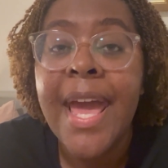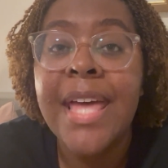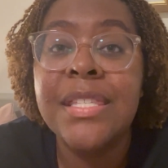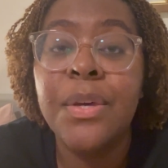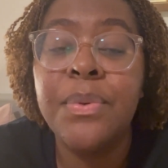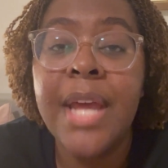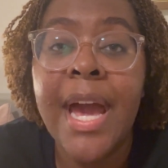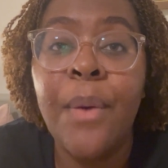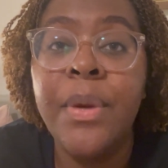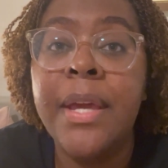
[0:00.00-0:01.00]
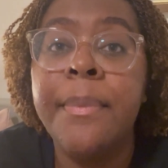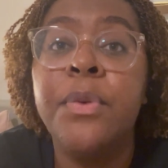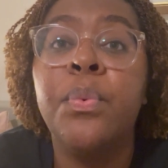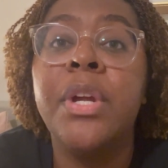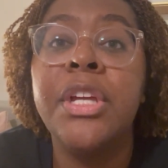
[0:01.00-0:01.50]
And so now we can
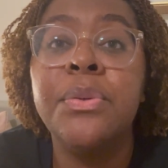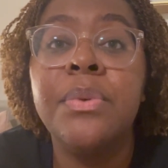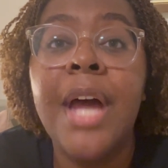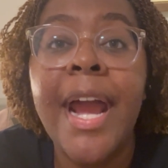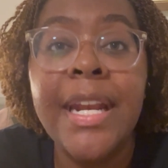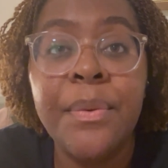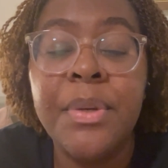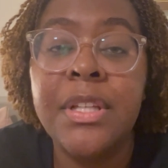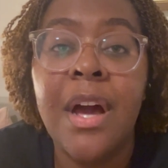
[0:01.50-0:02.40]
be reunited with